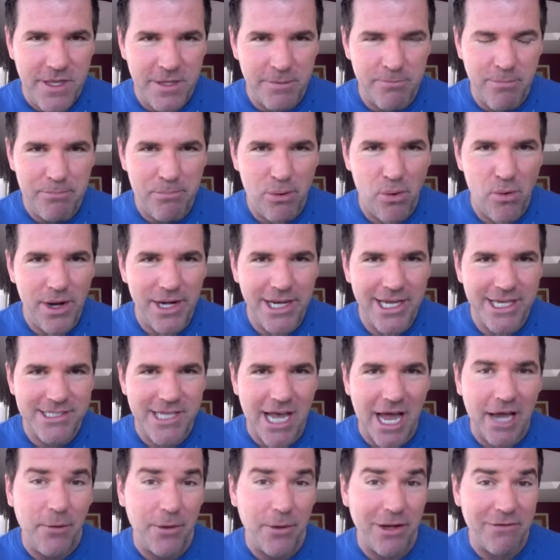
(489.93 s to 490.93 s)
my point is
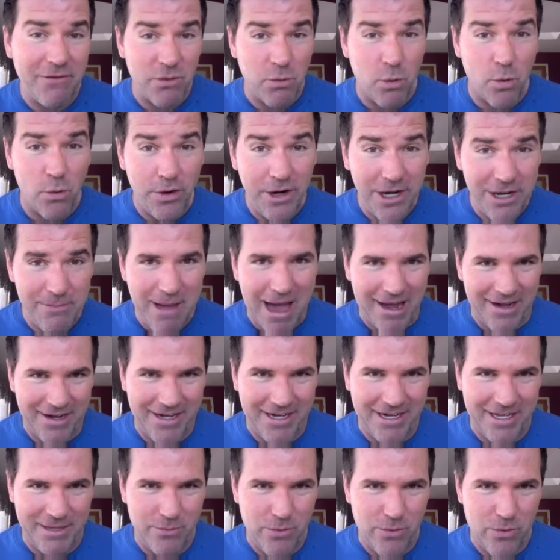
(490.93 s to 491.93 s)
I don't even worry about
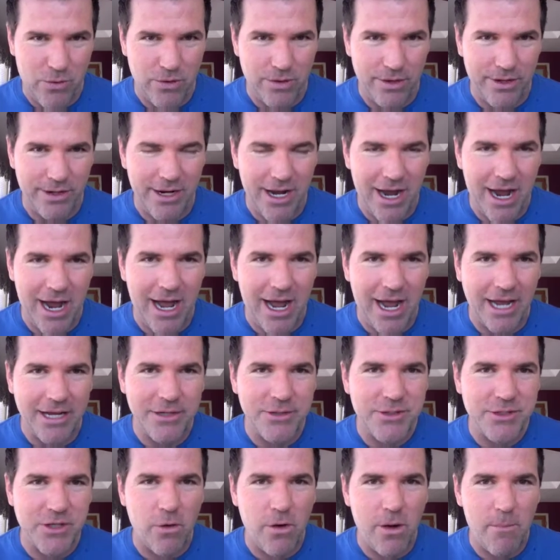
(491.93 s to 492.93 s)
it anymore. I
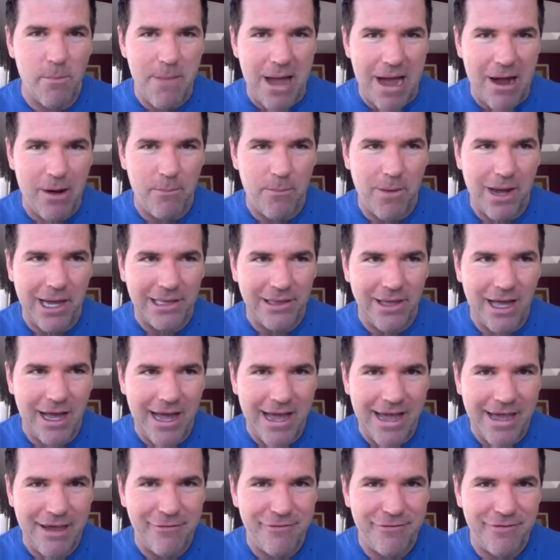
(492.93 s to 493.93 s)
just go about my
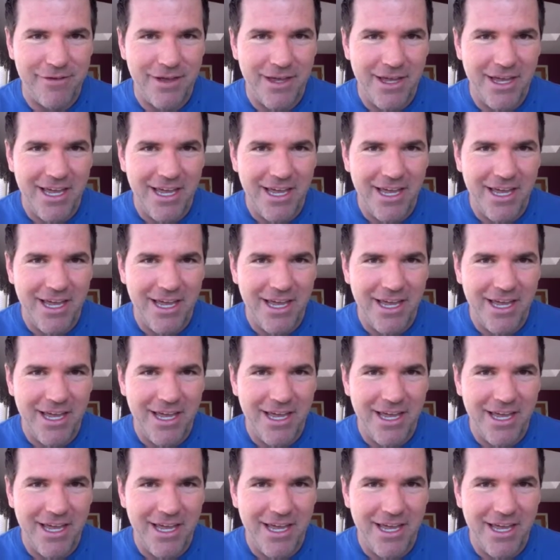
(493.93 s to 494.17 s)
life,